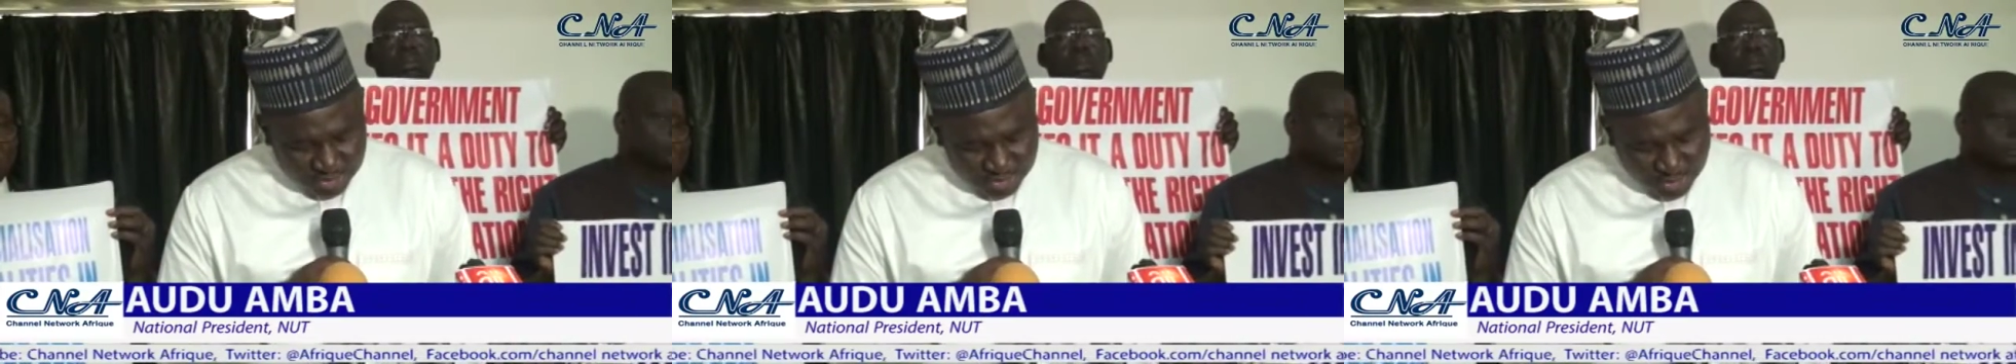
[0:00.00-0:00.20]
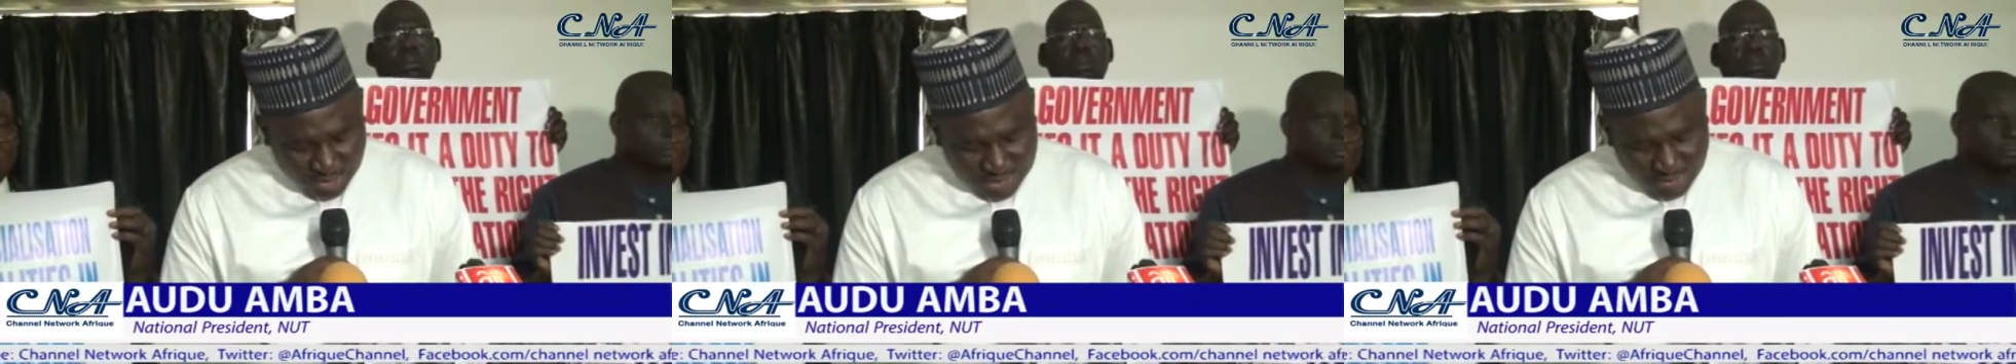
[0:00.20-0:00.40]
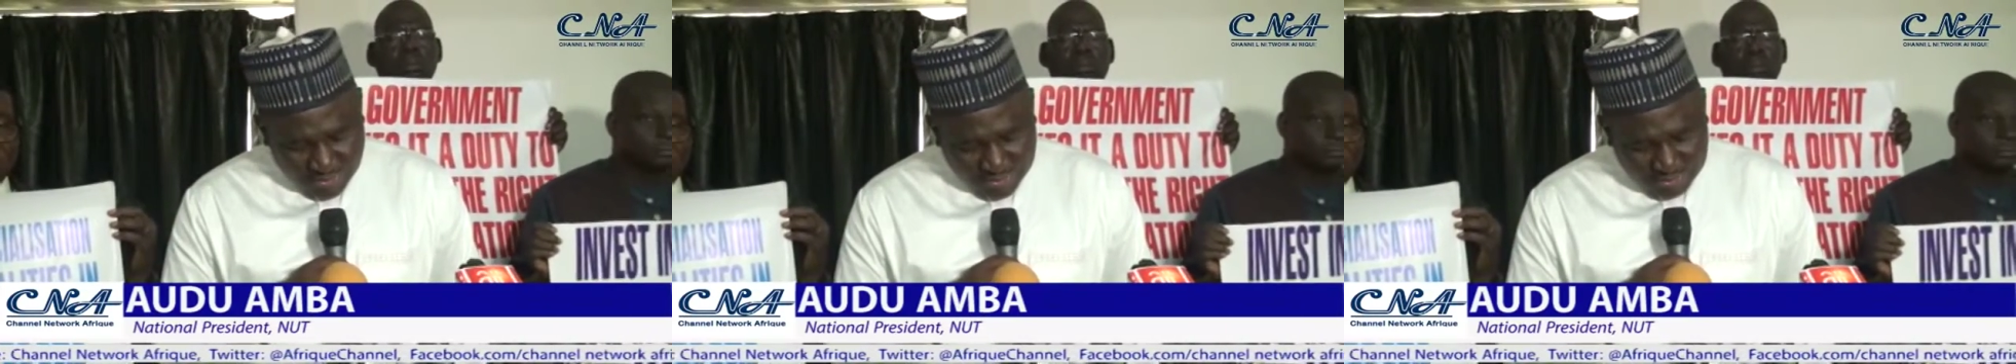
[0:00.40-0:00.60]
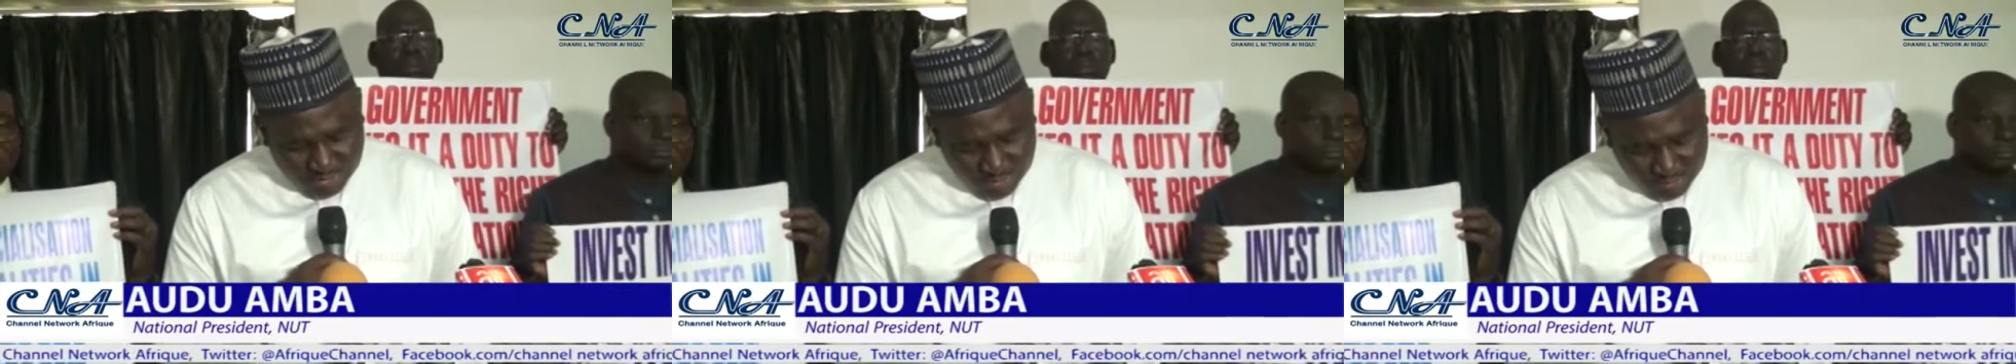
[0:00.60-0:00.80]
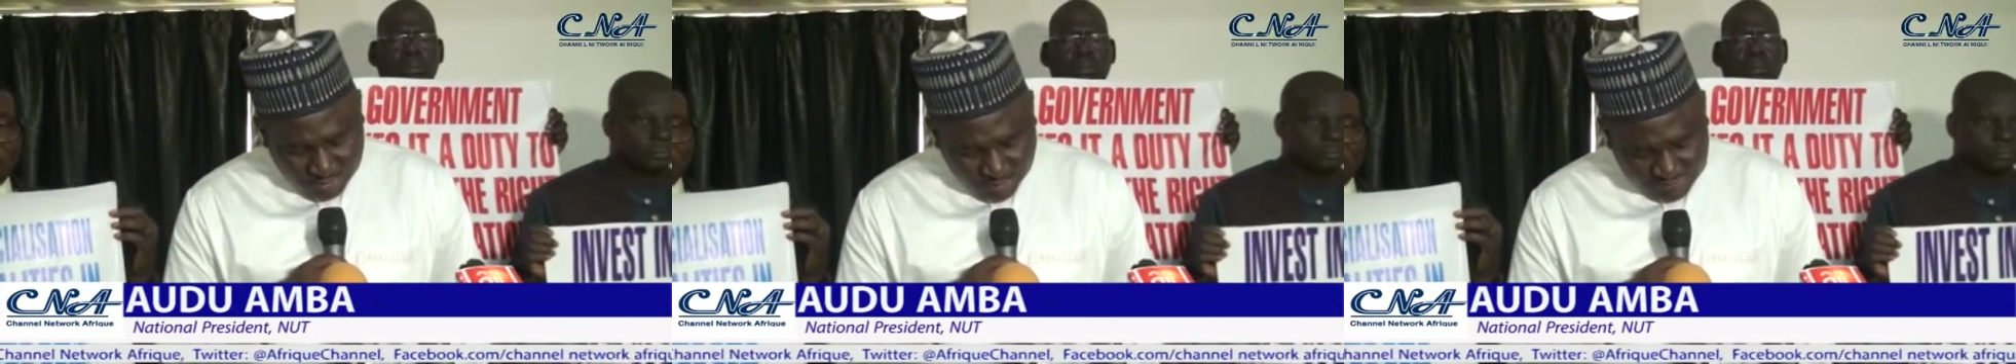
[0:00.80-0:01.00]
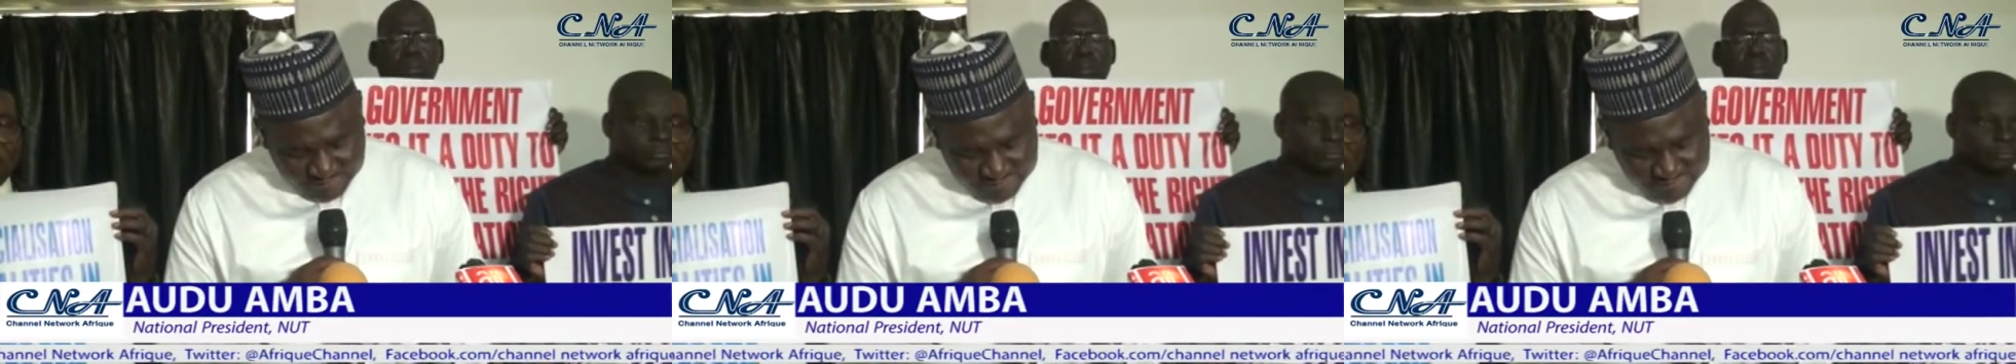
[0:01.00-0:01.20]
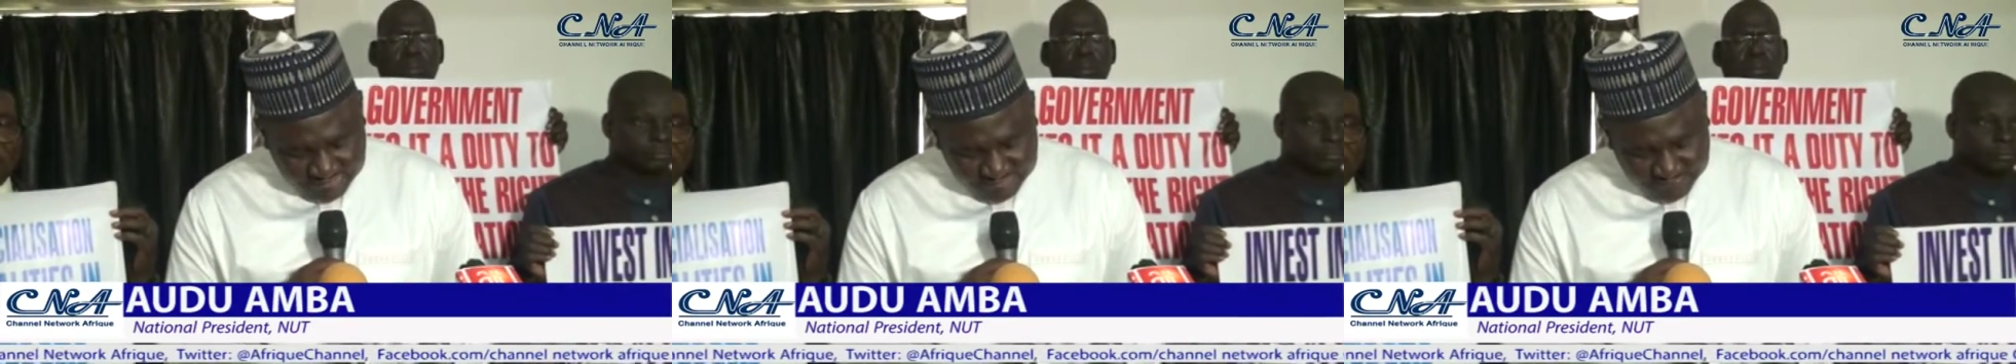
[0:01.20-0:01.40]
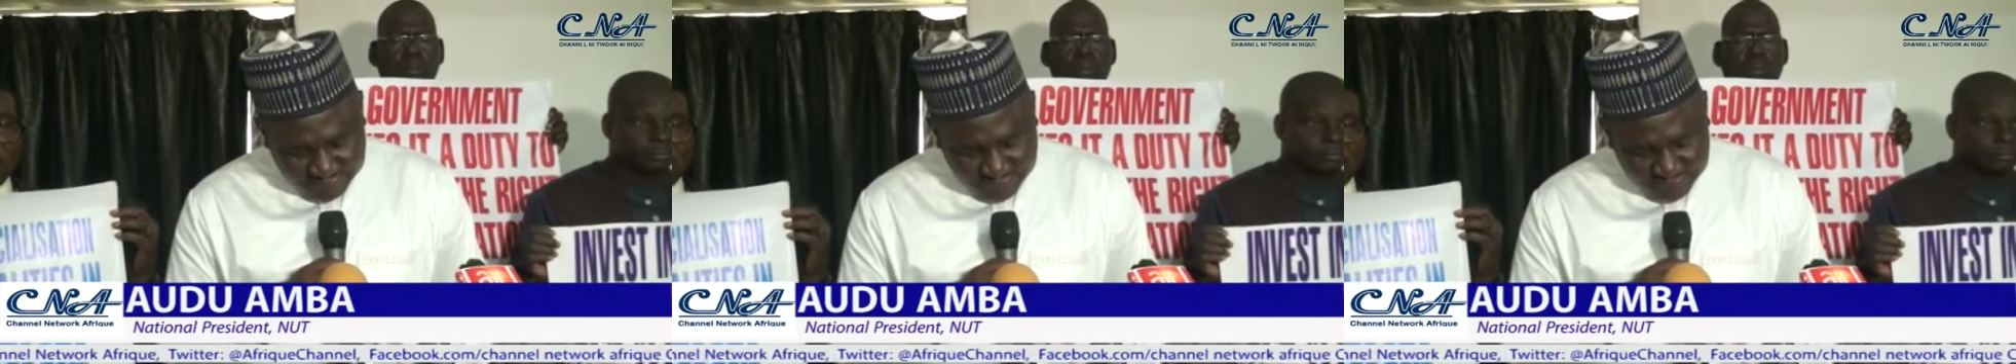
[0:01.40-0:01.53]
to our quest,